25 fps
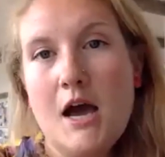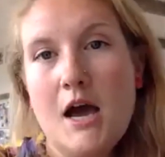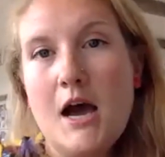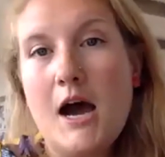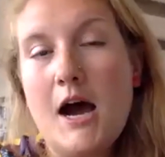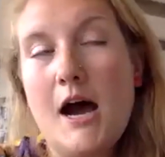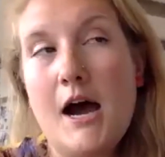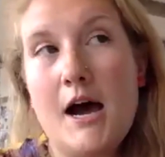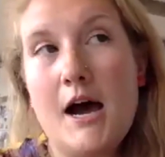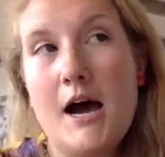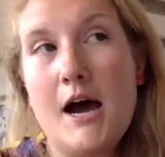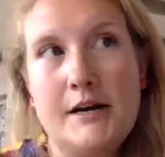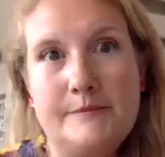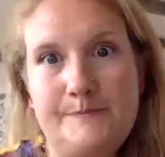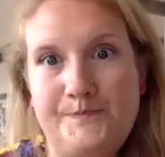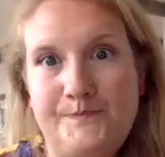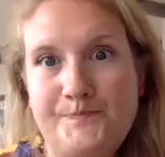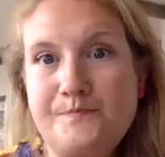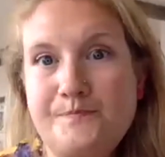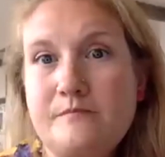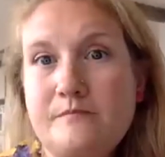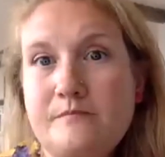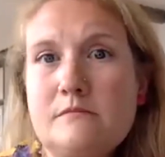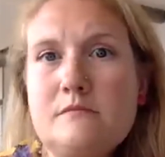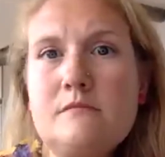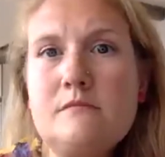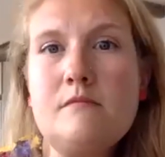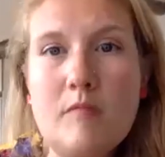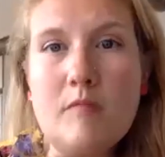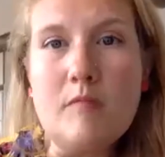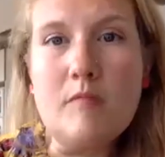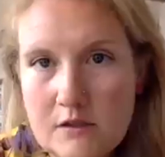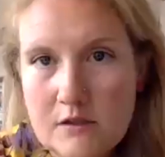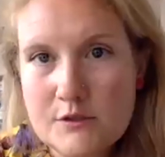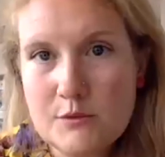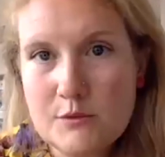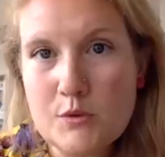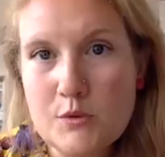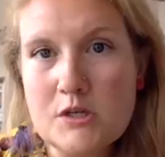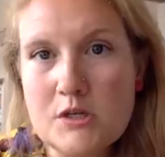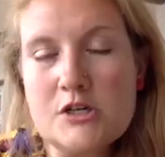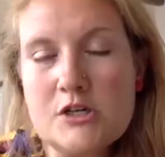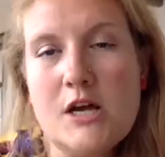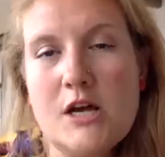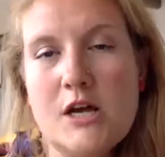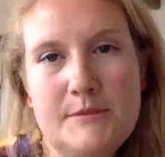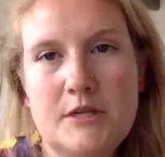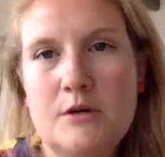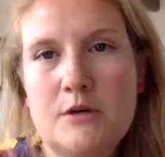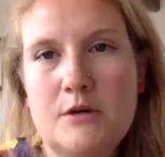So
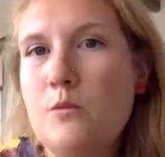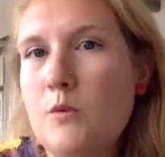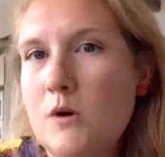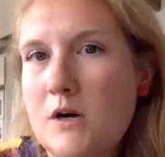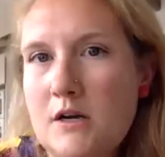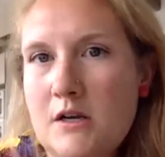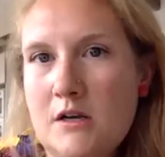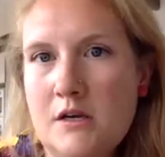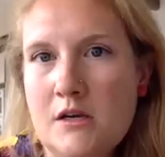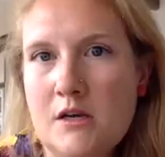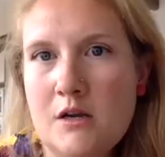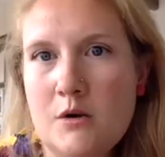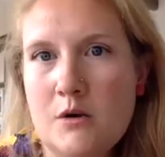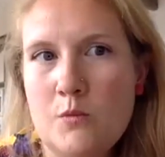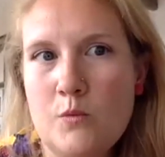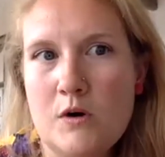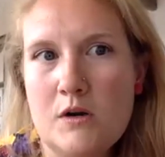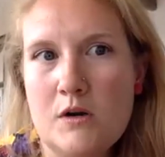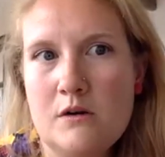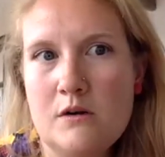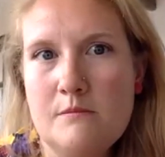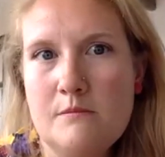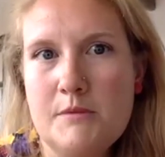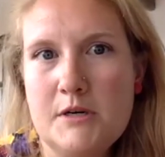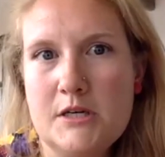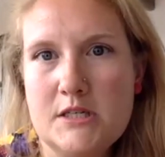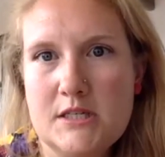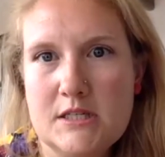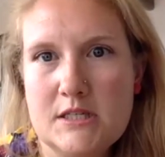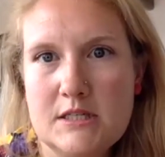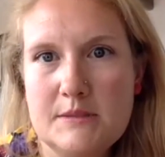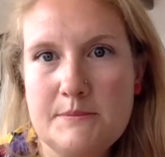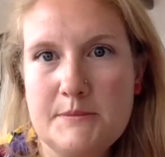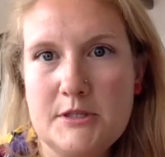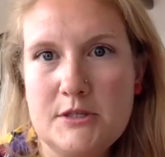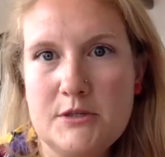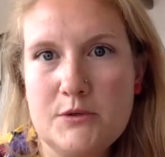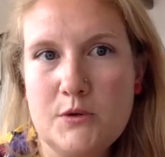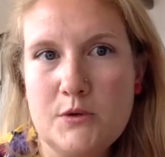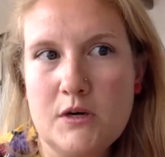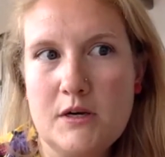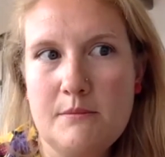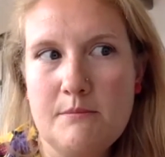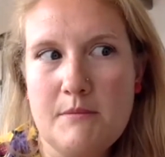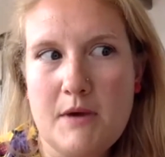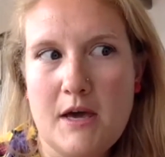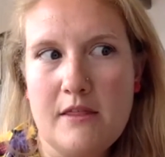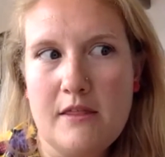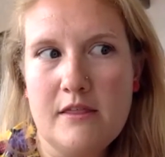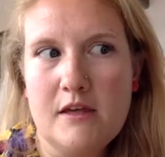workshops are one participatory
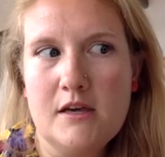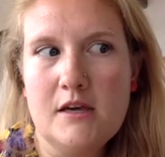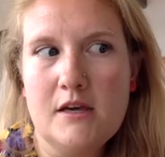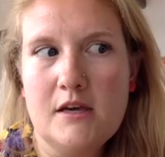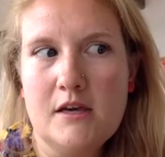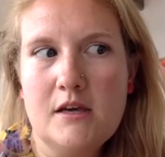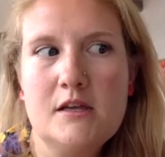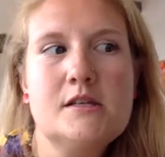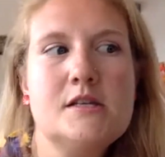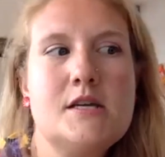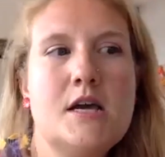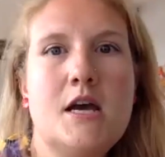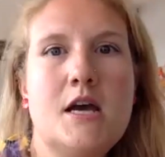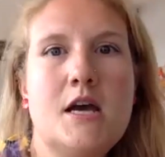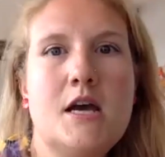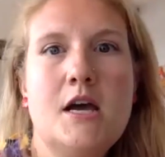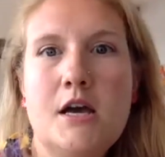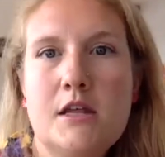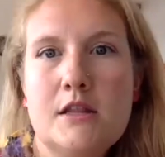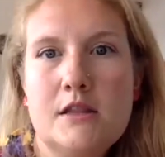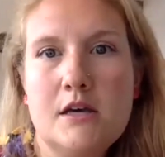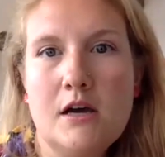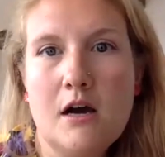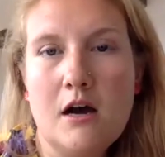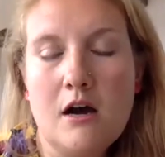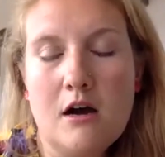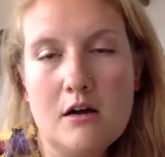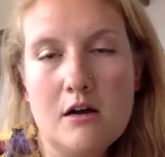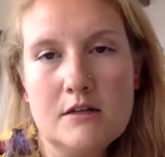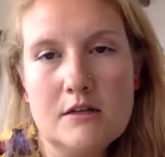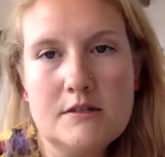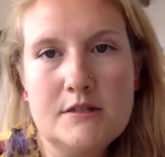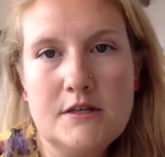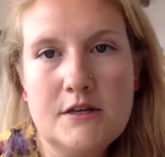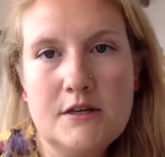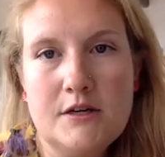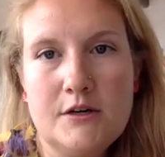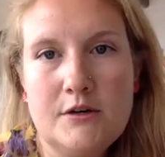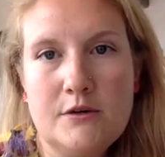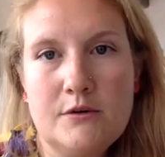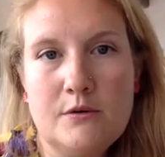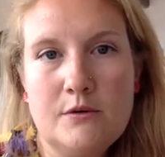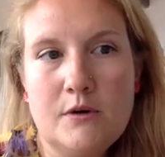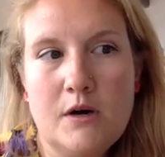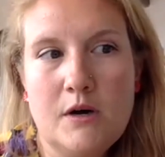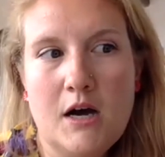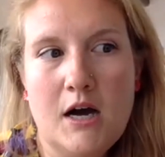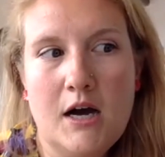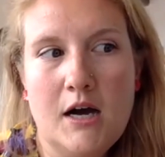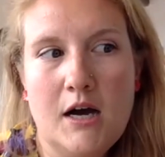method that
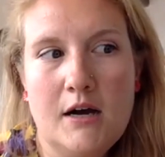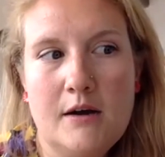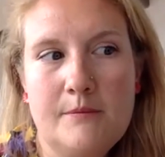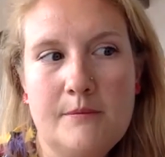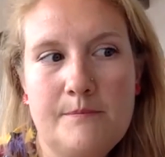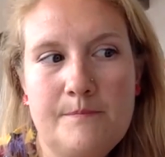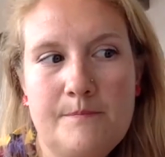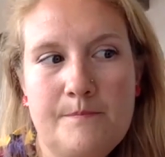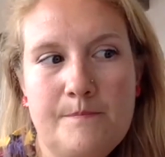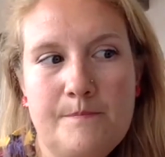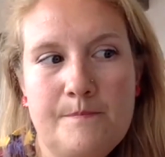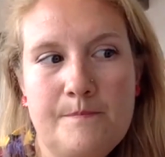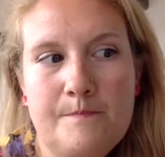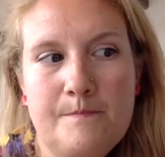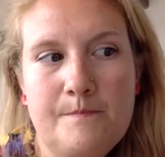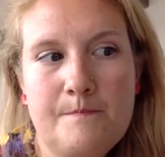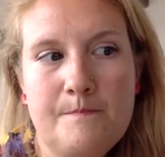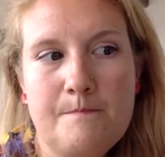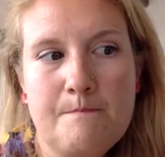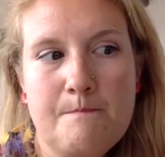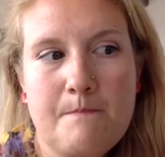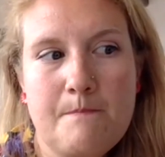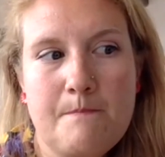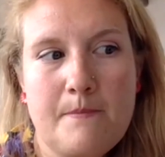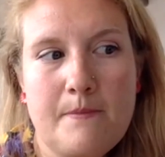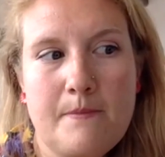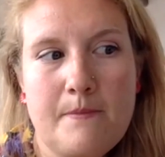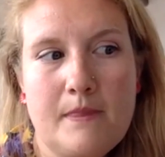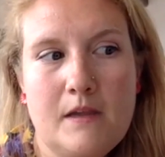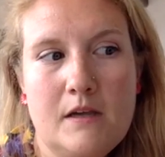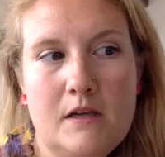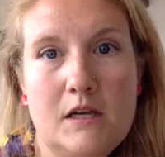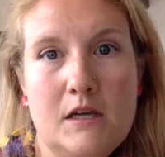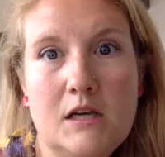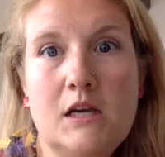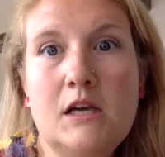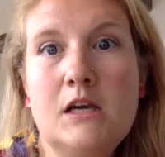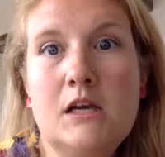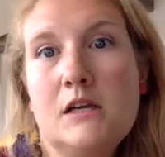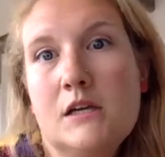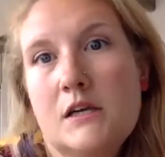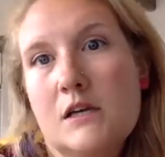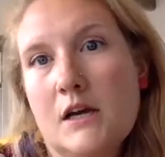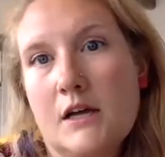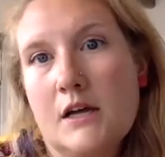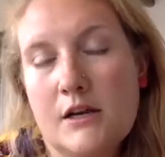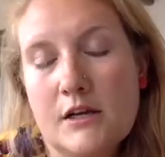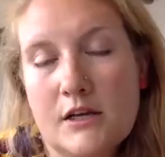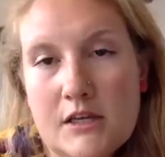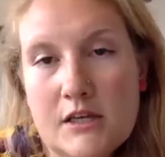also kind
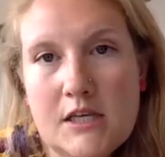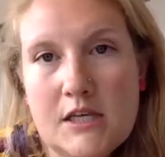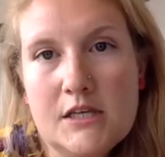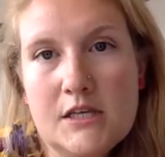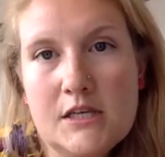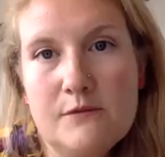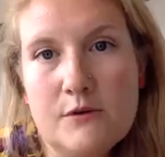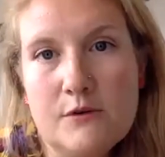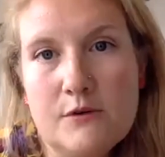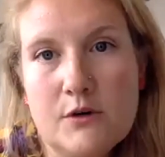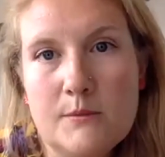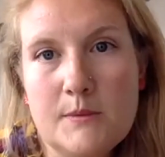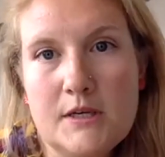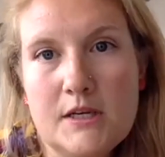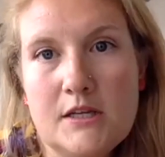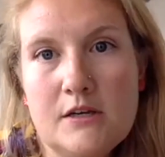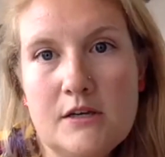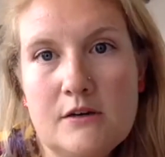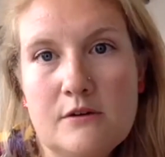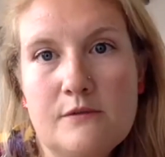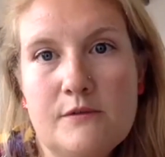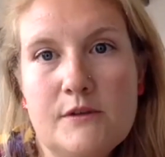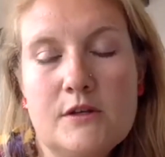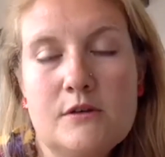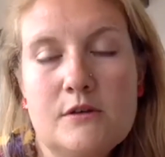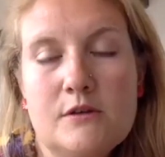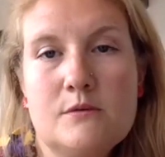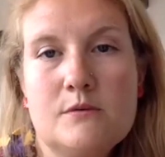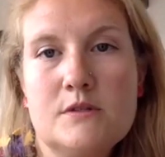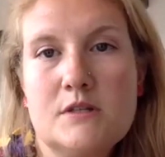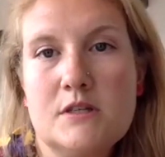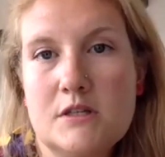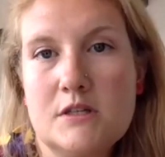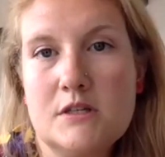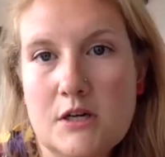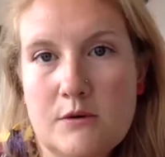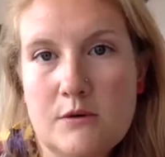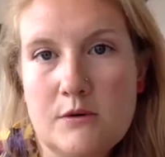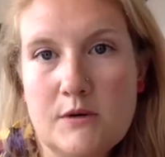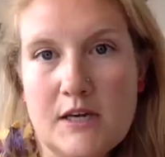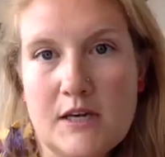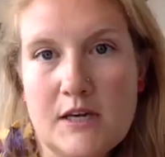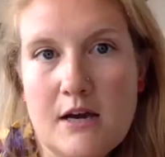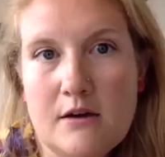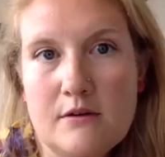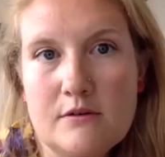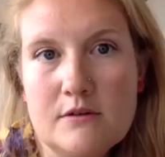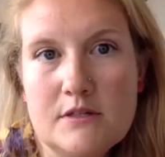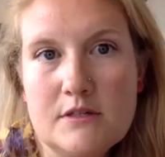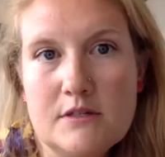of key informant interviews and going
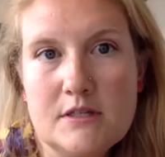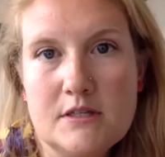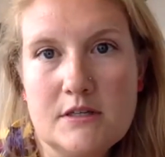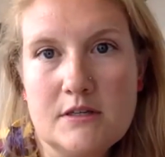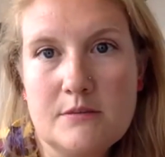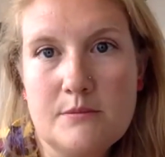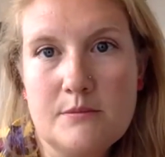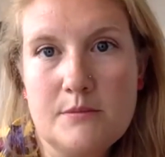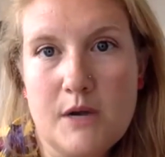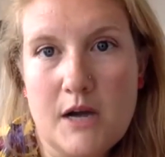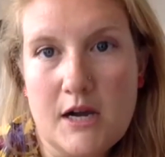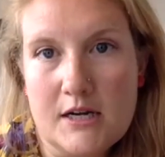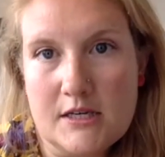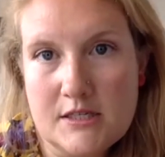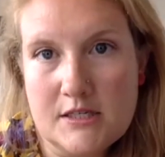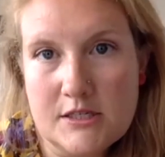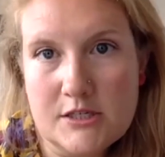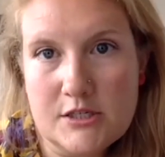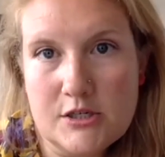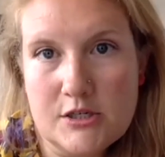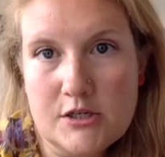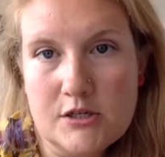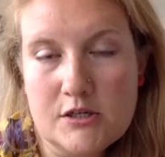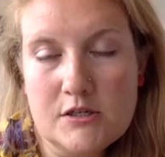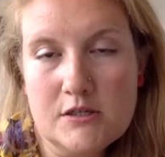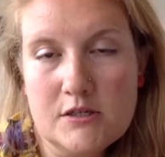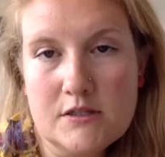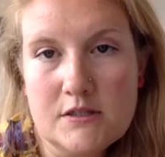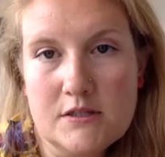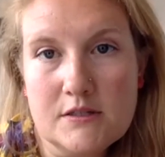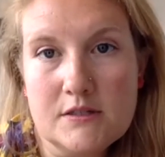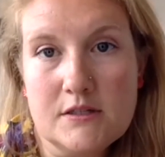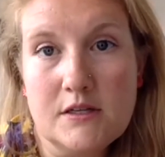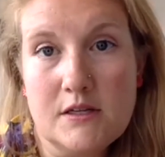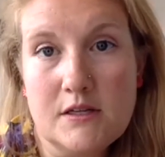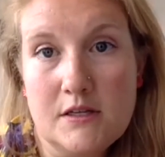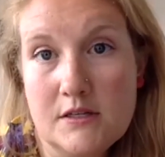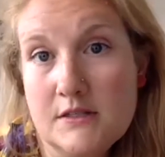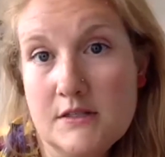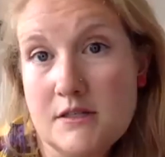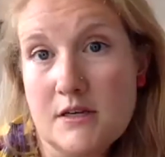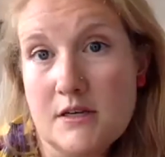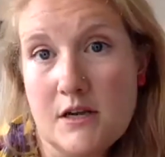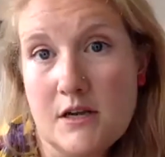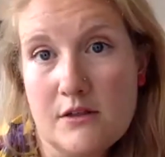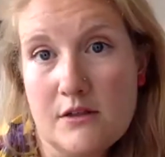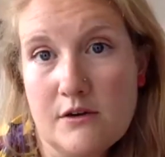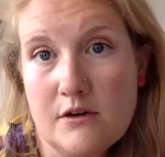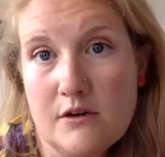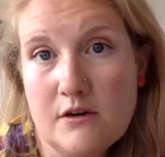out to practitioners is
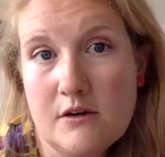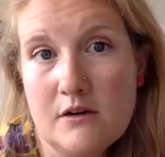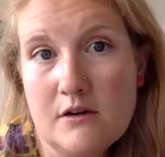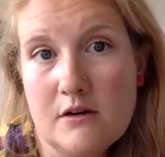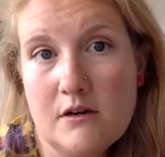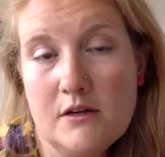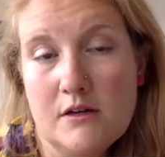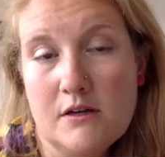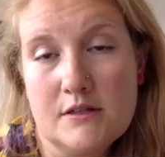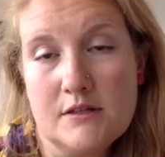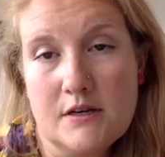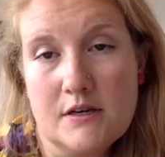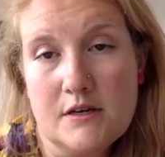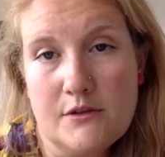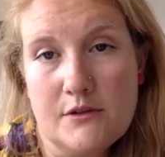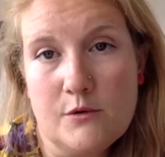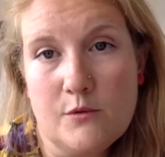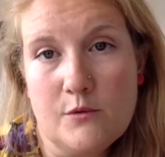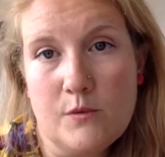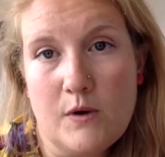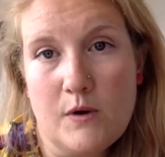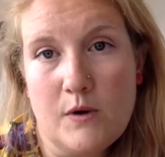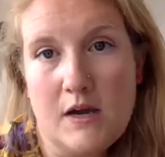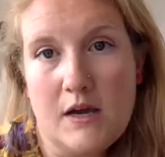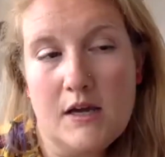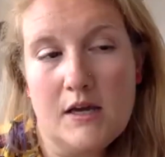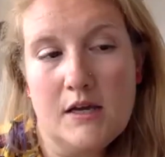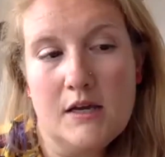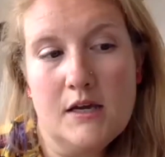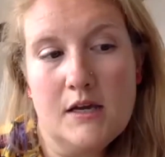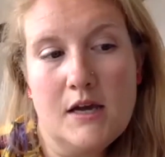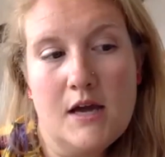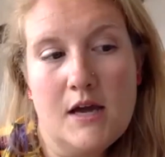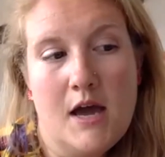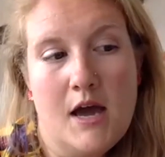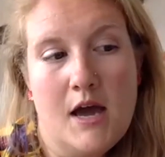another way.